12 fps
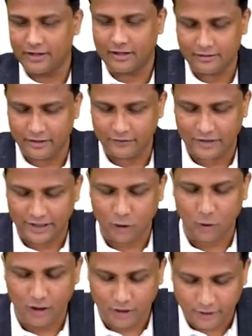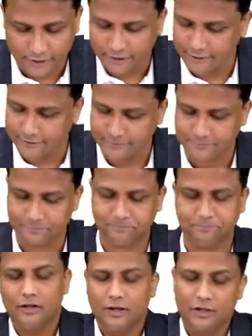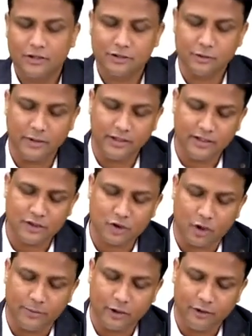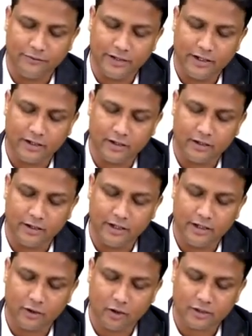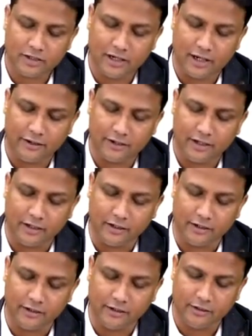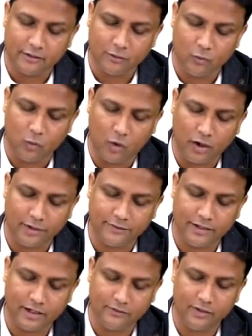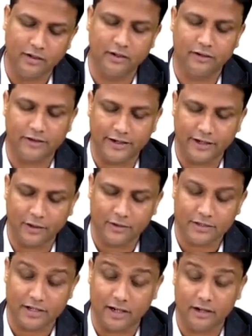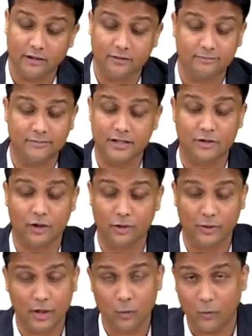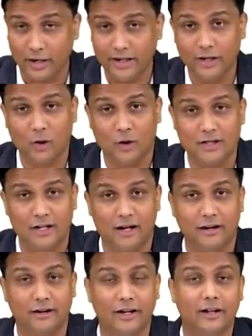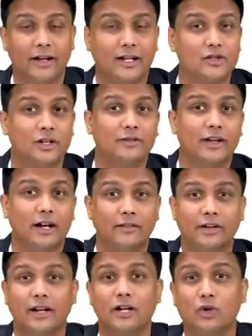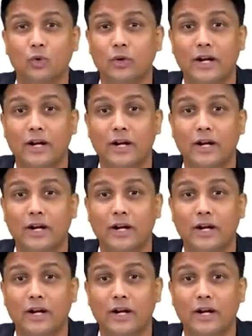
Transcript: thing that we need to learn here? So in this topic of intercostal artery here, what we have learned right now is that it's not only one intercostal artery, actually we are having like 2